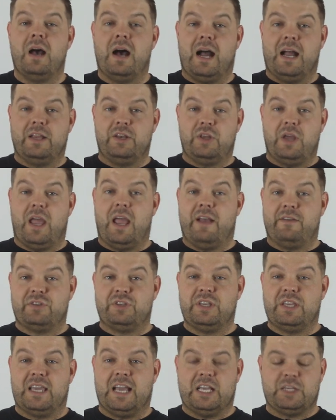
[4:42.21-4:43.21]
I have
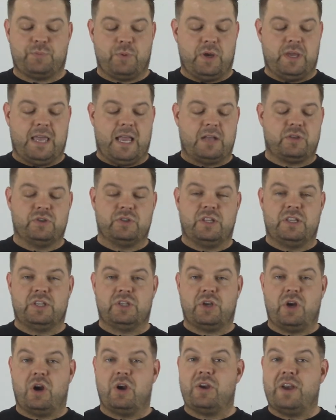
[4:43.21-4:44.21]
seen guys break axles on
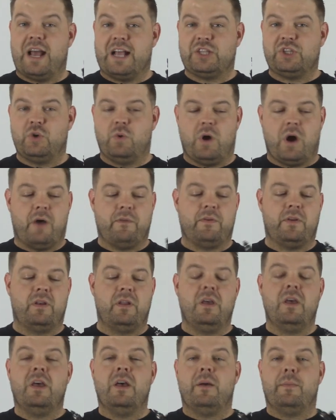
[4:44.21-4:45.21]
this car, not too often,
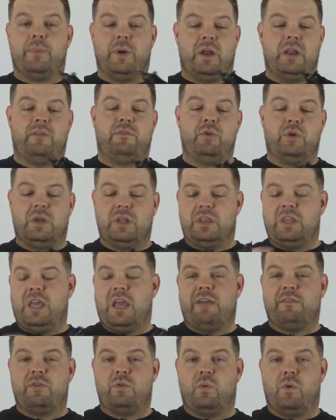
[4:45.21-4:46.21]
but if you get
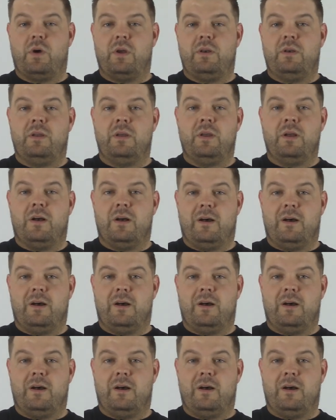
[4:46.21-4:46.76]
the Avid one,